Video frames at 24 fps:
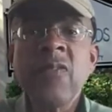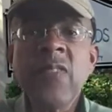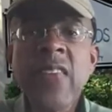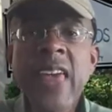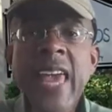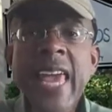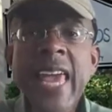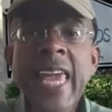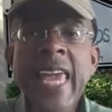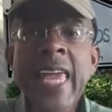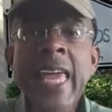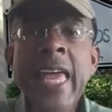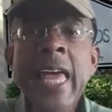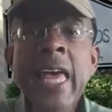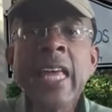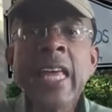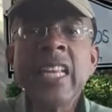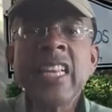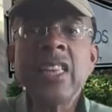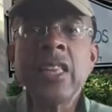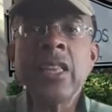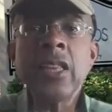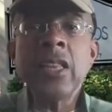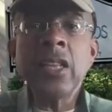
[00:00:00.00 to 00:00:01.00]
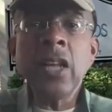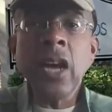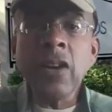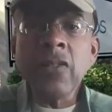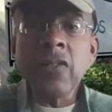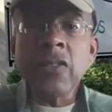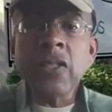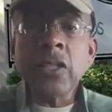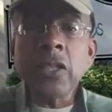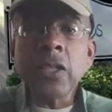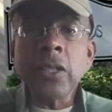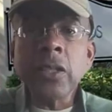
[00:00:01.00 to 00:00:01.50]
They
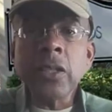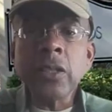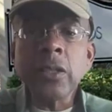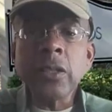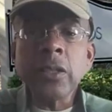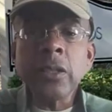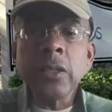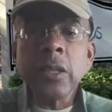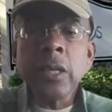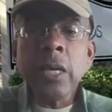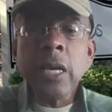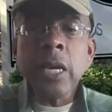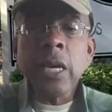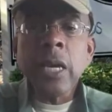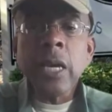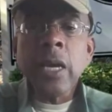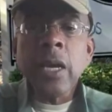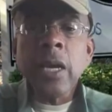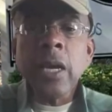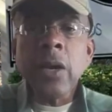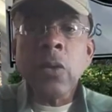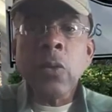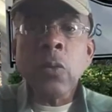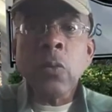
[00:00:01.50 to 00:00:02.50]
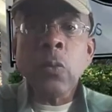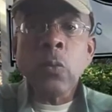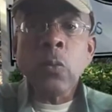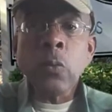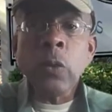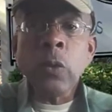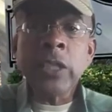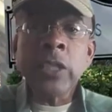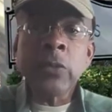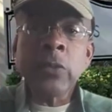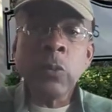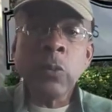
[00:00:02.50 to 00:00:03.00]
loved her,
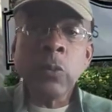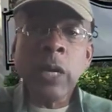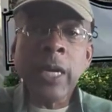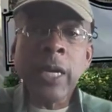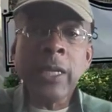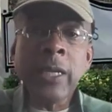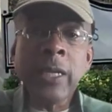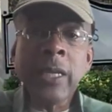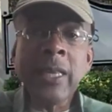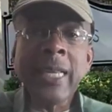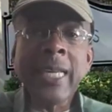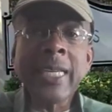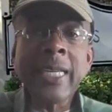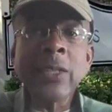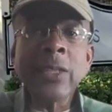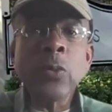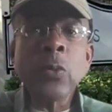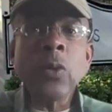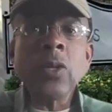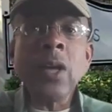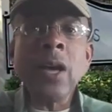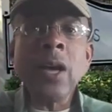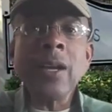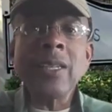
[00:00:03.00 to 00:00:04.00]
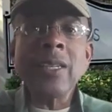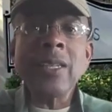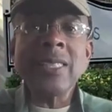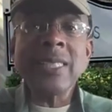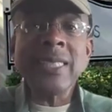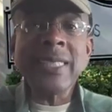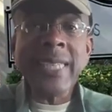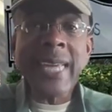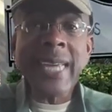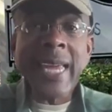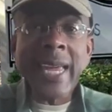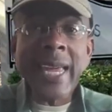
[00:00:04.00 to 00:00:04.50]
which what led to a lot of
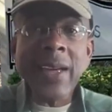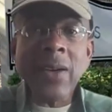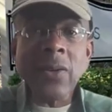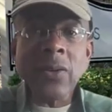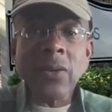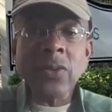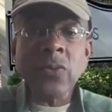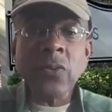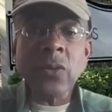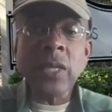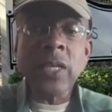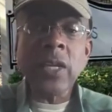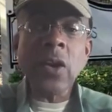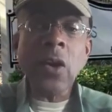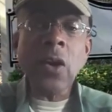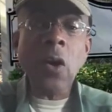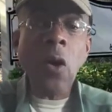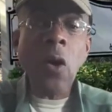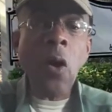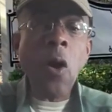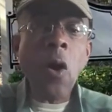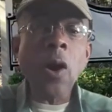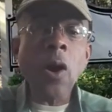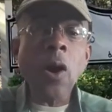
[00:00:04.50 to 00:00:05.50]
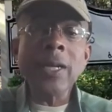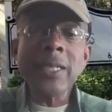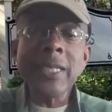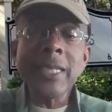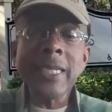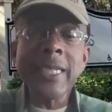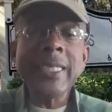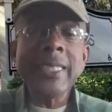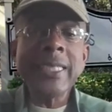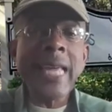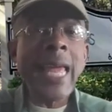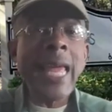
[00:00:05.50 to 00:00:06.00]
sales for the
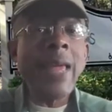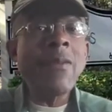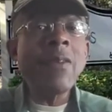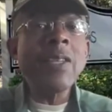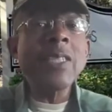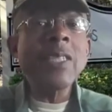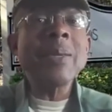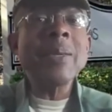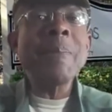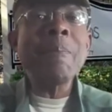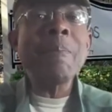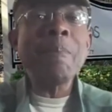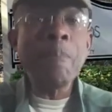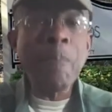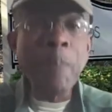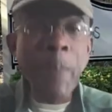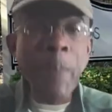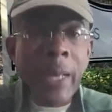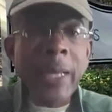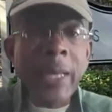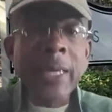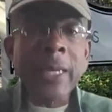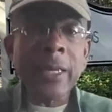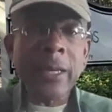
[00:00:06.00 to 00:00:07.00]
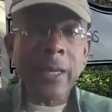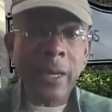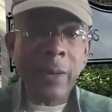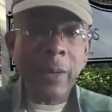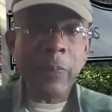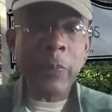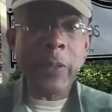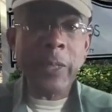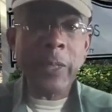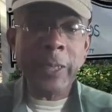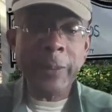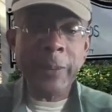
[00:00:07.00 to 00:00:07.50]
R.T. Davis Milling
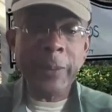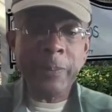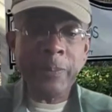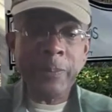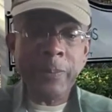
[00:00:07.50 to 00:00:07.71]
Company.